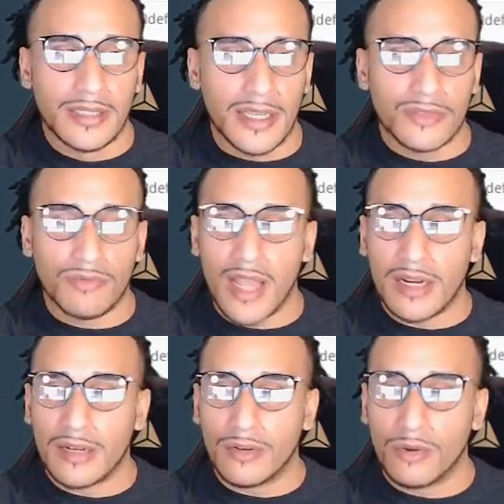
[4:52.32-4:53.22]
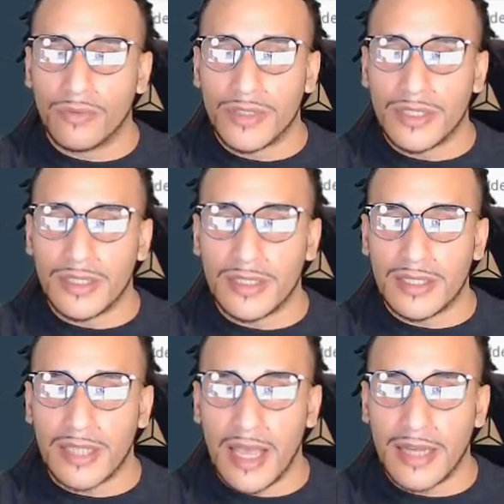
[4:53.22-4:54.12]
that's right on over to the
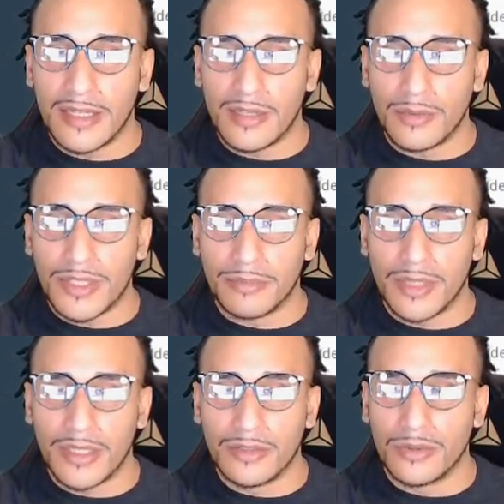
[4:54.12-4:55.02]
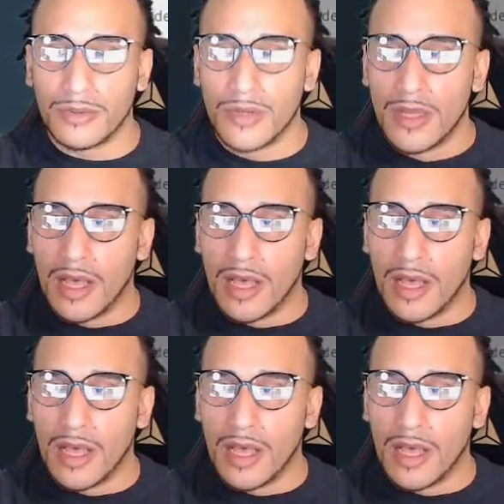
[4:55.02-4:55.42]
side here, which I'm gonna do.